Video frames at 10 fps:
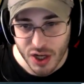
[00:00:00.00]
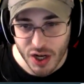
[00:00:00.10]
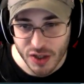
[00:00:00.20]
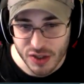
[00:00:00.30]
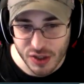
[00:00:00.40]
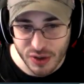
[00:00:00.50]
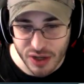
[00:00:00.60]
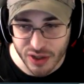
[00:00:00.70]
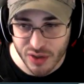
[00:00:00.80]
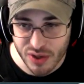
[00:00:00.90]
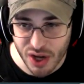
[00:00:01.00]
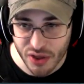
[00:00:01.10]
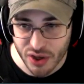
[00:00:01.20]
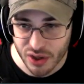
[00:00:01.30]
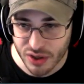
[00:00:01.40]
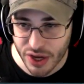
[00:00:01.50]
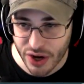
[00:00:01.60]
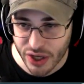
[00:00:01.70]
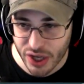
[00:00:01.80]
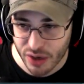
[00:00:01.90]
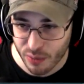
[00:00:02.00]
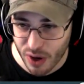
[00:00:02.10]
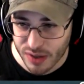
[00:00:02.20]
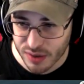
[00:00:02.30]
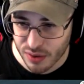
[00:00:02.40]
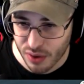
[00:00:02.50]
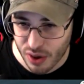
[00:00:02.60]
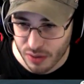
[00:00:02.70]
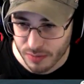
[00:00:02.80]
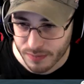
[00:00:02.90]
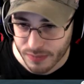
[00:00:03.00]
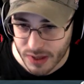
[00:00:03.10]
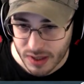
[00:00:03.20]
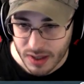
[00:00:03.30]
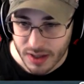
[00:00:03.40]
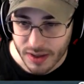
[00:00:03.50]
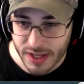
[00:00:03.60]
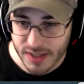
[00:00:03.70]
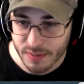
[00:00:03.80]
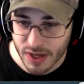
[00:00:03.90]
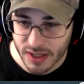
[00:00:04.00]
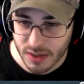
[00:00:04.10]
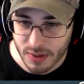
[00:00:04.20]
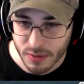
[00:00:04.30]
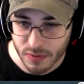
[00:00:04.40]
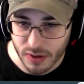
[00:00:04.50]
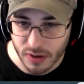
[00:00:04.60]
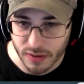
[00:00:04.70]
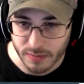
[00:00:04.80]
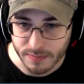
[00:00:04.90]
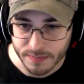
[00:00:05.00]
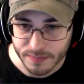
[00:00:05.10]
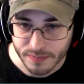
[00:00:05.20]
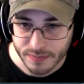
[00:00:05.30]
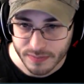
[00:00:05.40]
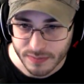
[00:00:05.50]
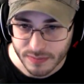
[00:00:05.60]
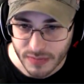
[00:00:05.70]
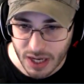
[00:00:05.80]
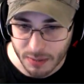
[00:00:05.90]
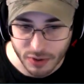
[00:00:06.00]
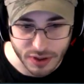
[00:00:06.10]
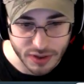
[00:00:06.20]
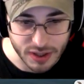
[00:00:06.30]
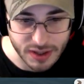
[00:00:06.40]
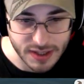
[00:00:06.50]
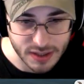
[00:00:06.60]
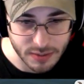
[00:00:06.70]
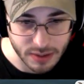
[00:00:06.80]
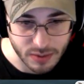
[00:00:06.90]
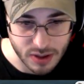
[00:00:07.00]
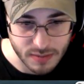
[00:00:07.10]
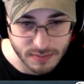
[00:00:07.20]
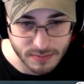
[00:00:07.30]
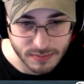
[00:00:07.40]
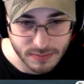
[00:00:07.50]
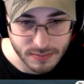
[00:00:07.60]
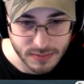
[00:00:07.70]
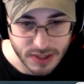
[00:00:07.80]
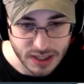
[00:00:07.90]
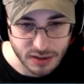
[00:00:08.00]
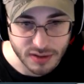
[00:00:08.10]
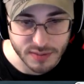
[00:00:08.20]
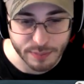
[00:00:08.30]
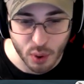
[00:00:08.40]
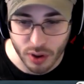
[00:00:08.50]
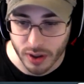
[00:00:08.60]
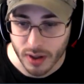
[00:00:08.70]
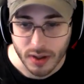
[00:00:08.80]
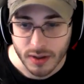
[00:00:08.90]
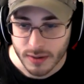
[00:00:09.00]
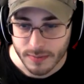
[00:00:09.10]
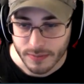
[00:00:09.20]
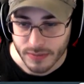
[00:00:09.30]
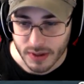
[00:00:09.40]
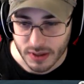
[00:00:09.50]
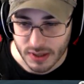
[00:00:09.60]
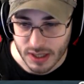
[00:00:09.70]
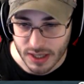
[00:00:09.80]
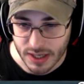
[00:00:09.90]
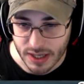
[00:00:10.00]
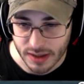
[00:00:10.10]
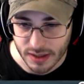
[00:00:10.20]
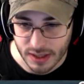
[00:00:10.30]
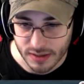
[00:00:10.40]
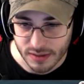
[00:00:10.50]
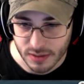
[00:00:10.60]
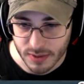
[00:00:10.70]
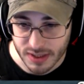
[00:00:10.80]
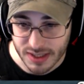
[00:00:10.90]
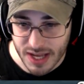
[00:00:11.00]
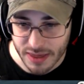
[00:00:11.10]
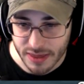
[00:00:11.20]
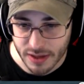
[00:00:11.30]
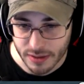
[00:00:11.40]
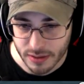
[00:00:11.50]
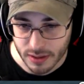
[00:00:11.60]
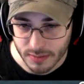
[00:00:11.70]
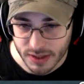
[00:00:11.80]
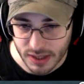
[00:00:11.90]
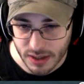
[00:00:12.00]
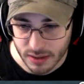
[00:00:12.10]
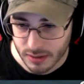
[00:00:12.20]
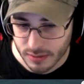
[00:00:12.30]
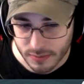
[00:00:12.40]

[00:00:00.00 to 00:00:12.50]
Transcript: I sit around and do nothing all day. I can't rest, though. This might need to be moved over. I'm really thinking that's going to be a problem. It looks bored. God, I hate the guests so much. Is that thunder? I'm scared.